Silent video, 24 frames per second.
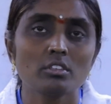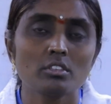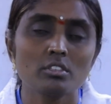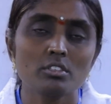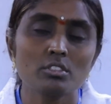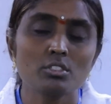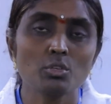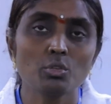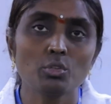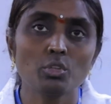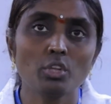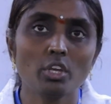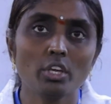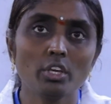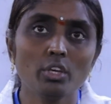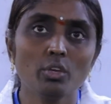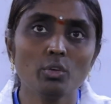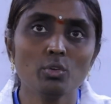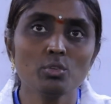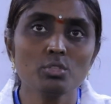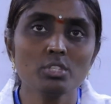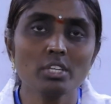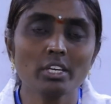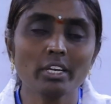so the
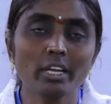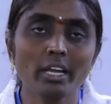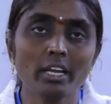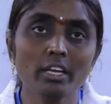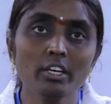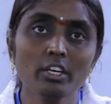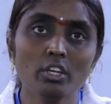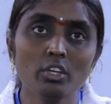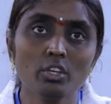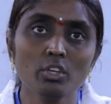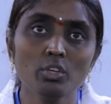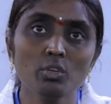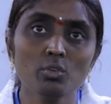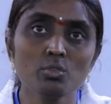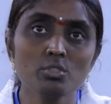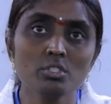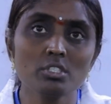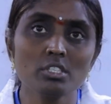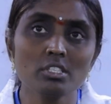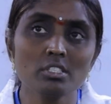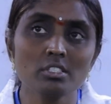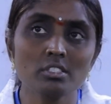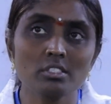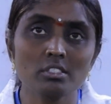user can use
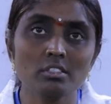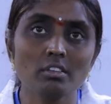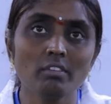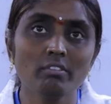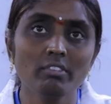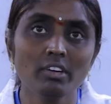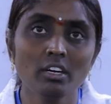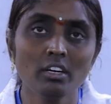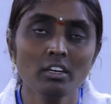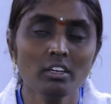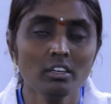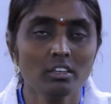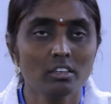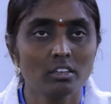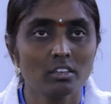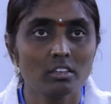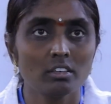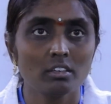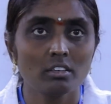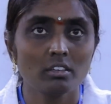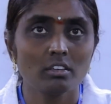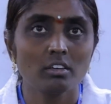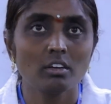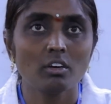this word.
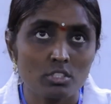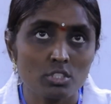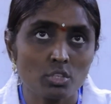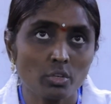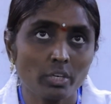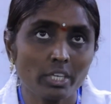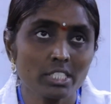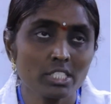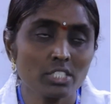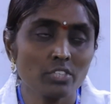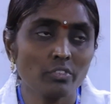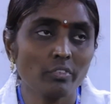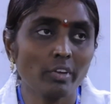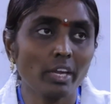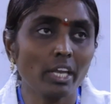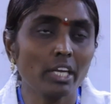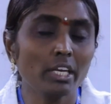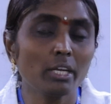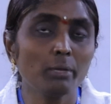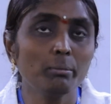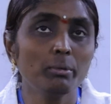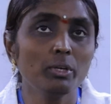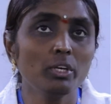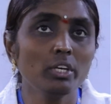So next,
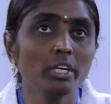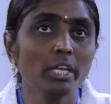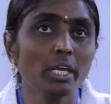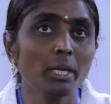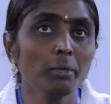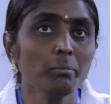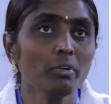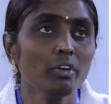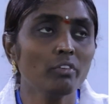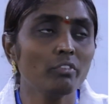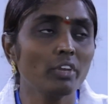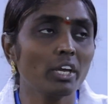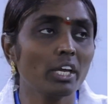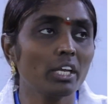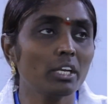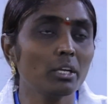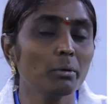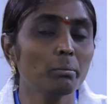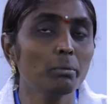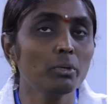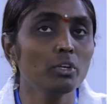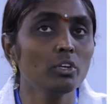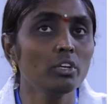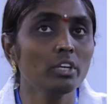variable name.
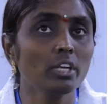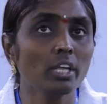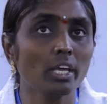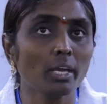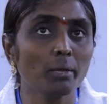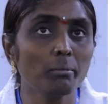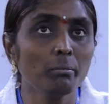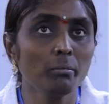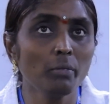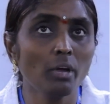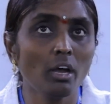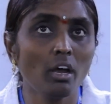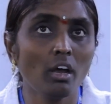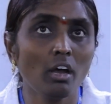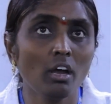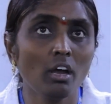Variable name